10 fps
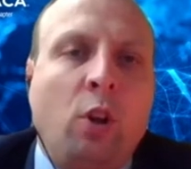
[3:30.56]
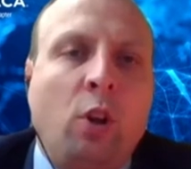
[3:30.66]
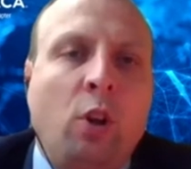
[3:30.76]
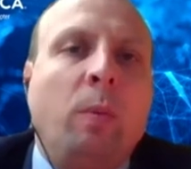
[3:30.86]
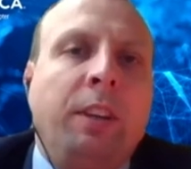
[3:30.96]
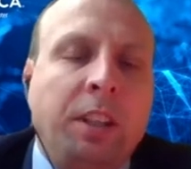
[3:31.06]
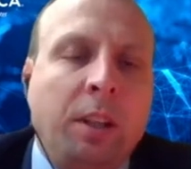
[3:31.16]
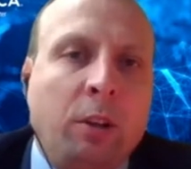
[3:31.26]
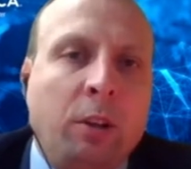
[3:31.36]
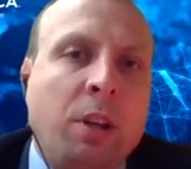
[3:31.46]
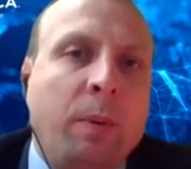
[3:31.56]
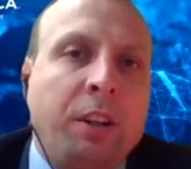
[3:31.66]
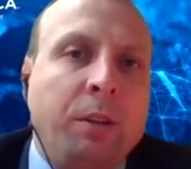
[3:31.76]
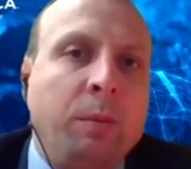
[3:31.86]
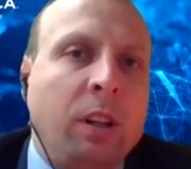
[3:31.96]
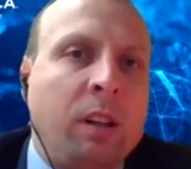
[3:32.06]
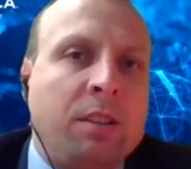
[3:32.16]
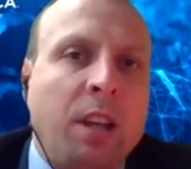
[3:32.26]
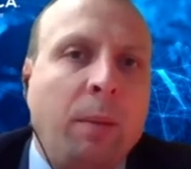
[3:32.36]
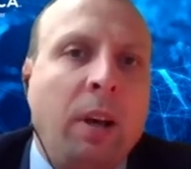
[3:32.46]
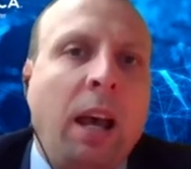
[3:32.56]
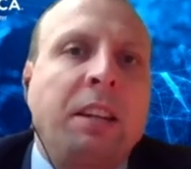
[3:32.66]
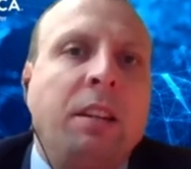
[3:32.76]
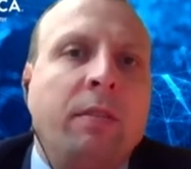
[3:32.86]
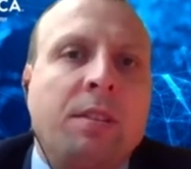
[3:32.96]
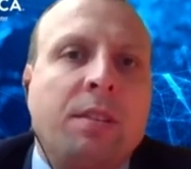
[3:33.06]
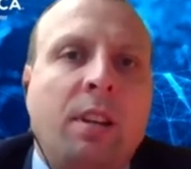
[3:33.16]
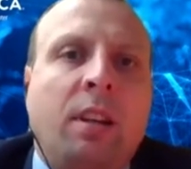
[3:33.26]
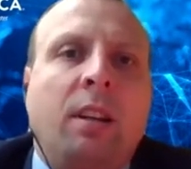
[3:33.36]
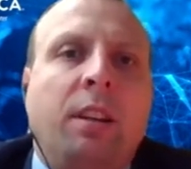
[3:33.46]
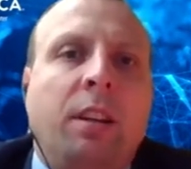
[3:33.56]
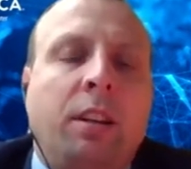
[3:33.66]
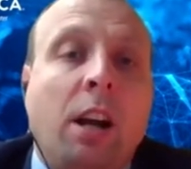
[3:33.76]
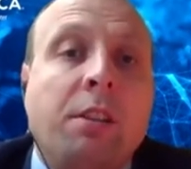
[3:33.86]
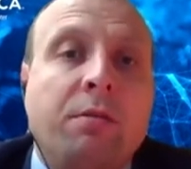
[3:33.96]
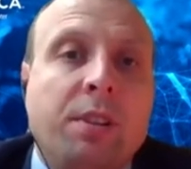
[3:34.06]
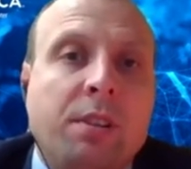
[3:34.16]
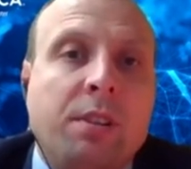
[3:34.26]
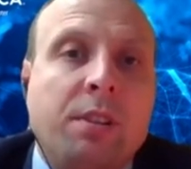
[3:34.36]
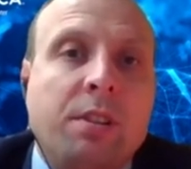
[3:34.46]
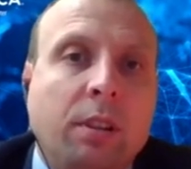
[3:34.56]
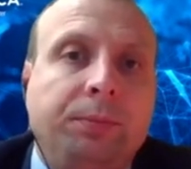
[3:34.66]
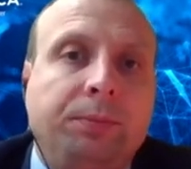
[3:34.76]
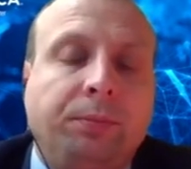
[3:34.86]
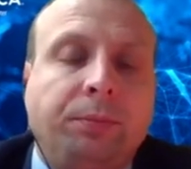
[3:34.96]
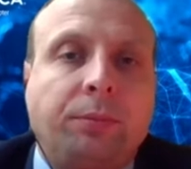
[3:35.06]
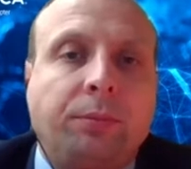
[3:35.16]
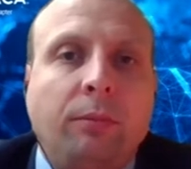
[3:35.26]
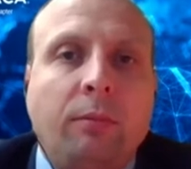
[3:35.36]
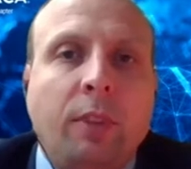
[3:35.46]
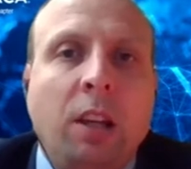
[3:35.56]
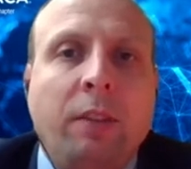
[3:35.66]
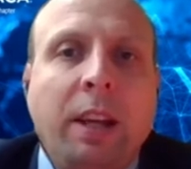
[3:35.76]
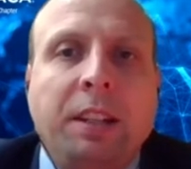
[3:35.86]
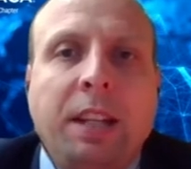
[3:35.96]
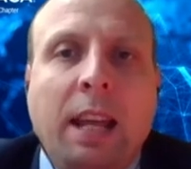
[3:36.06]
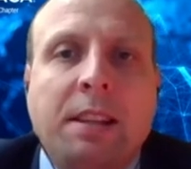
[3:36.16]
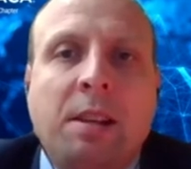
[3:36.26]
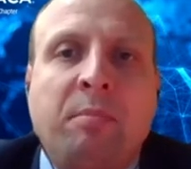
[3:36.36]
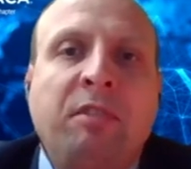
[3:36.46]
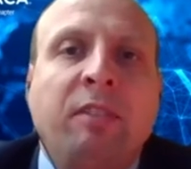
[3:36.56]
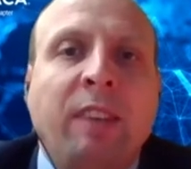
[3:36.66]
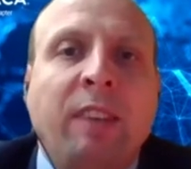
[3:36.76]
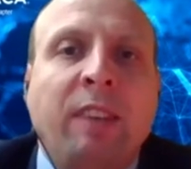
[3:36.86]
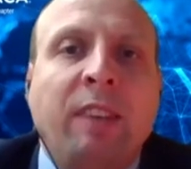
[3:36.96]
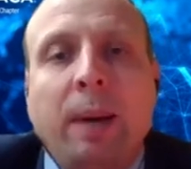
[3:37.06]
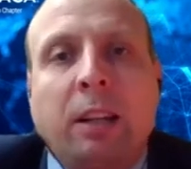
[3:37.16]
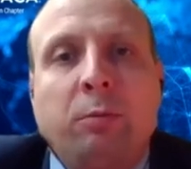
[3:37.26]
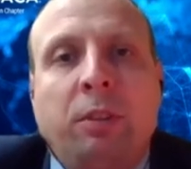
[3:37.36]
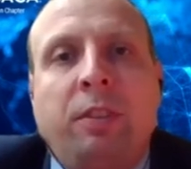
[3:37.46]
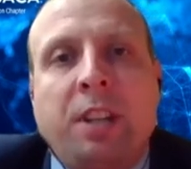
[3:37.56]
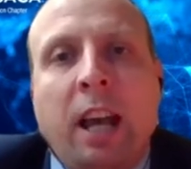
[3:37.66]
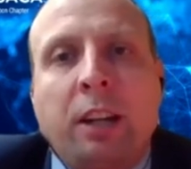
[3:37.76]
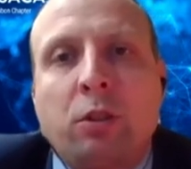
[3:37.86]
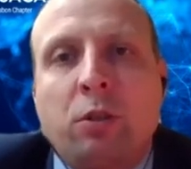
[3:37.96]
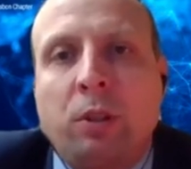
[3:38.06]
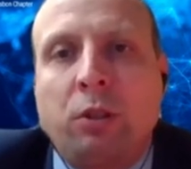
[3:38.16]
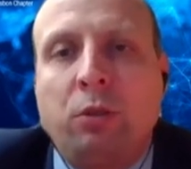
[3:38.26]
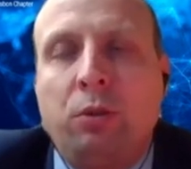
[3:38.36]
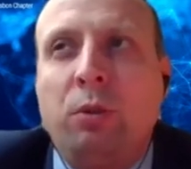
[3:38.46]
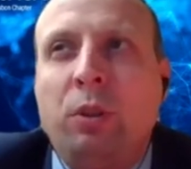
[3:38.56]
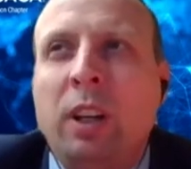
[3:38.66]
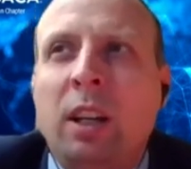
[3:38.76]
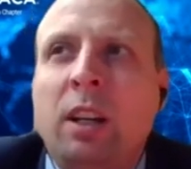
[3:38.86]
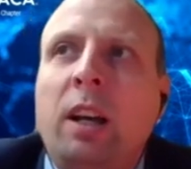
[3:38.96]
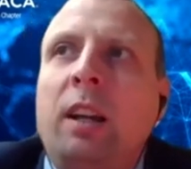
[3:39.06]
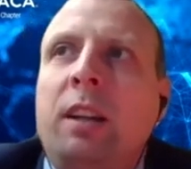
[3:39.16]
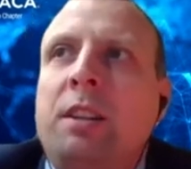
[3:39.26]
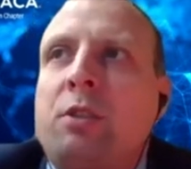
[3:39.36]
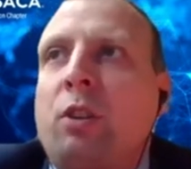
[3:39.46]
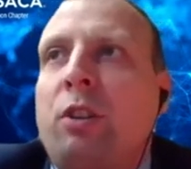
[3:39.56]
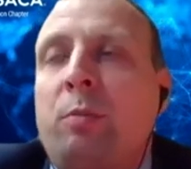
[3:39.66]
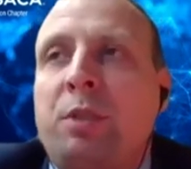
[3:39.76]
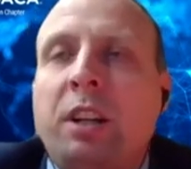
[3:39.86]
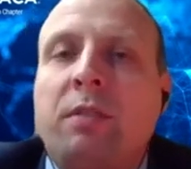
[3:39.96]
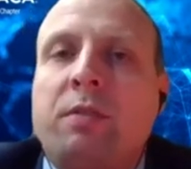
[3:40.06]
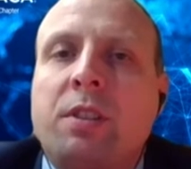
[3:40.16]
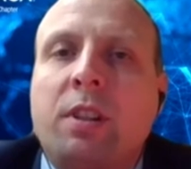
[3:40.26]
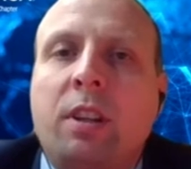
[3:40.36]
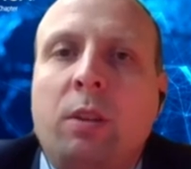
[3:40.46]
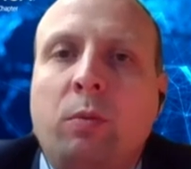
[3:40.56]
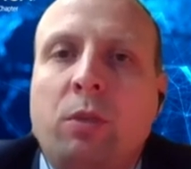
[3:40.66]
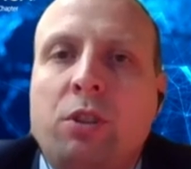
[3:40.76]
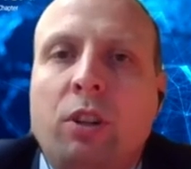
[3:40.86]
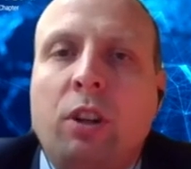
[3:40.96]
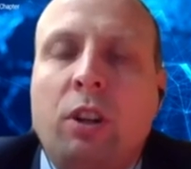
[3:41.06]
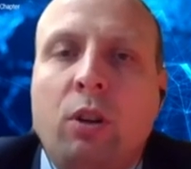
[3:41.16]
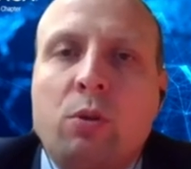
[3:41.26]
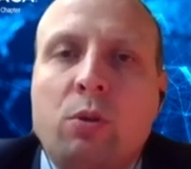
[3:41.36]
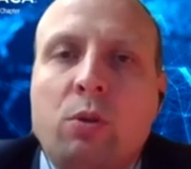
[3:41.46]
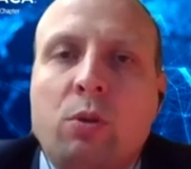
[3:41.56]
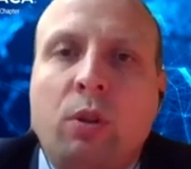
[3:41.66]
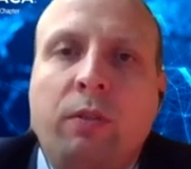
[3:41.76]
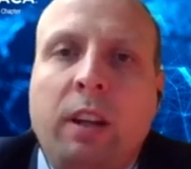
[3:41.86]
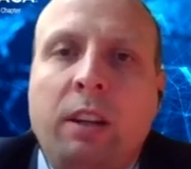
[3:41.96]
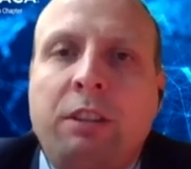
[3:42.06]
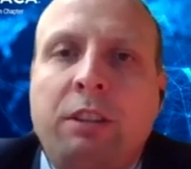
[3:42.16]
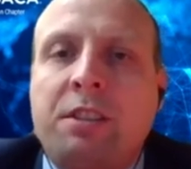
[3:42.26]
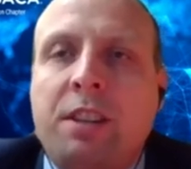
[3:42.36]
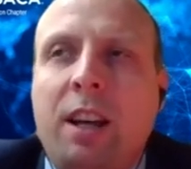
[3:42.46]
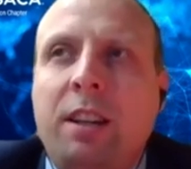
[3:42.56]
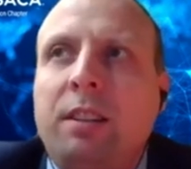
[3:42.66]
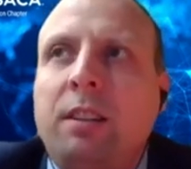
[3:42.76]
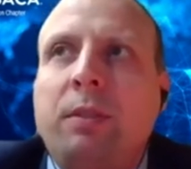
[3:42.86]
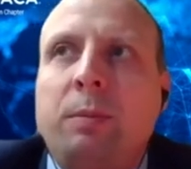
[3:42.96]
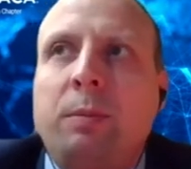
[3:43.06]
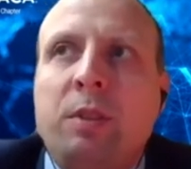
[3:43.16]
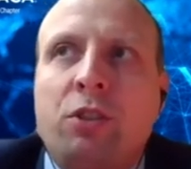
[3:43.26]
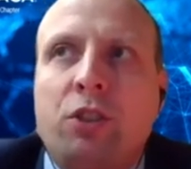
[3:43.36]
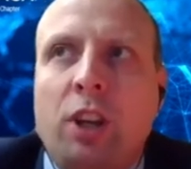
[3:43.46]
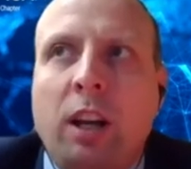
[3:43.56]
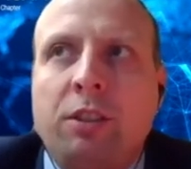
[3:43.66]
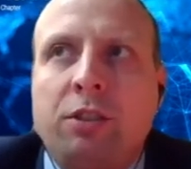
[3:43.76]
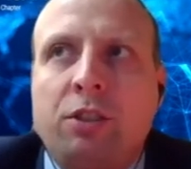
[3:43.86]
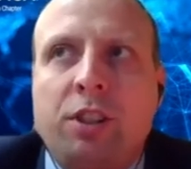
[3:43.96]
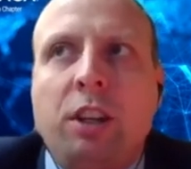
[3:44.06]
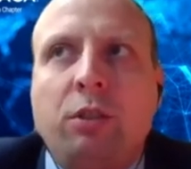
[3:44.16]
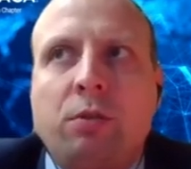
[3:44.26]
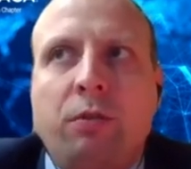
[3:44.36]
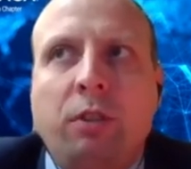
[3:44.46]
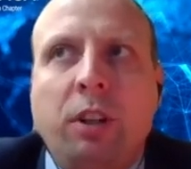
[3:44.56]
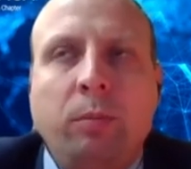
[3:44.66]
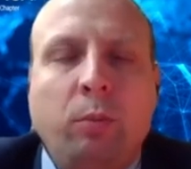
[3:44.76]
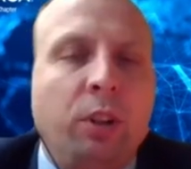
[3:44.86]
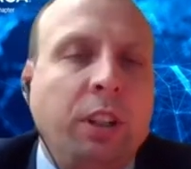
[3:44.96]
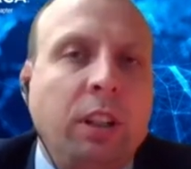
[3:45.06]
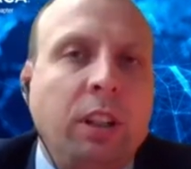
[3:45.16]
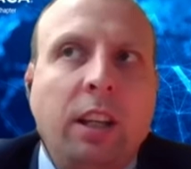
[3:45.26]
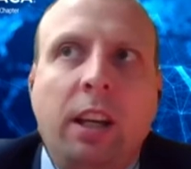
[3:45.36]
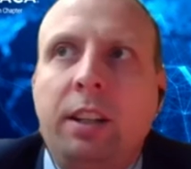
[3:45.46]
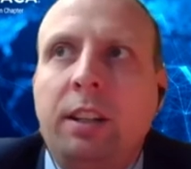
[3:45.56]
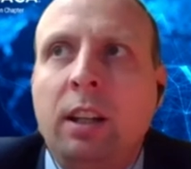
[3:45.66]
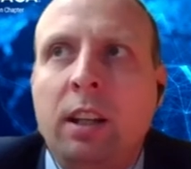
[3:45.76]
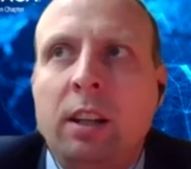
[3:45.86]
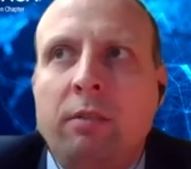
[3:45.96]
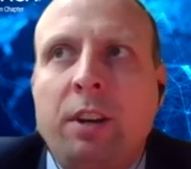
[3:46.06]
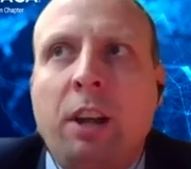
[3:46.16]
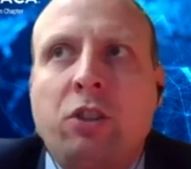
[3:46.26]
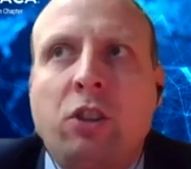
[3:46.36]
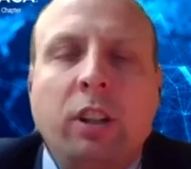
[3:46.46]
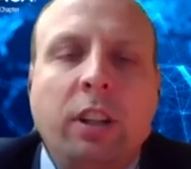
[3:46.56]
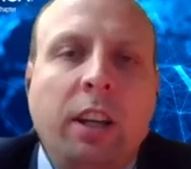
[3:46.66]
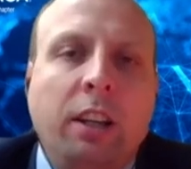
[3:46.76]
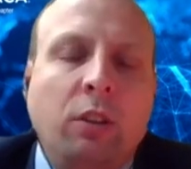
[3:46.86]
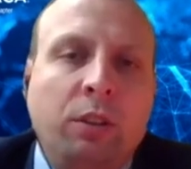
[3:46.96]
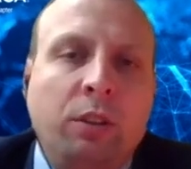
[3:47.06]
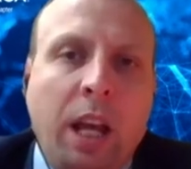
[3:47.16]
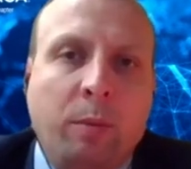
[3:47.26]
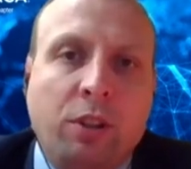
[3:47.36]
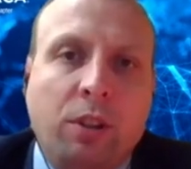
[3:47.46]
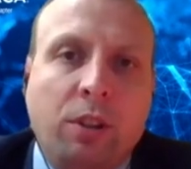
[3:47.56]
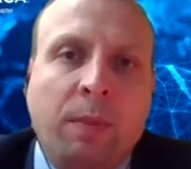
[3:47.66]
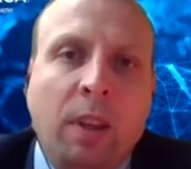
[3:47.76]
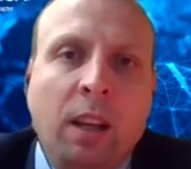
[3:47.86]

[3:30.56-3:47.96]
normally thinking about cyber criminals, cyber hacktivists, and countries. And then it ends up with the impact, what these actors want to do. And it's on objectives, which goes on the right side. That means challenge status, thrill, political gain, financial gain, or damage.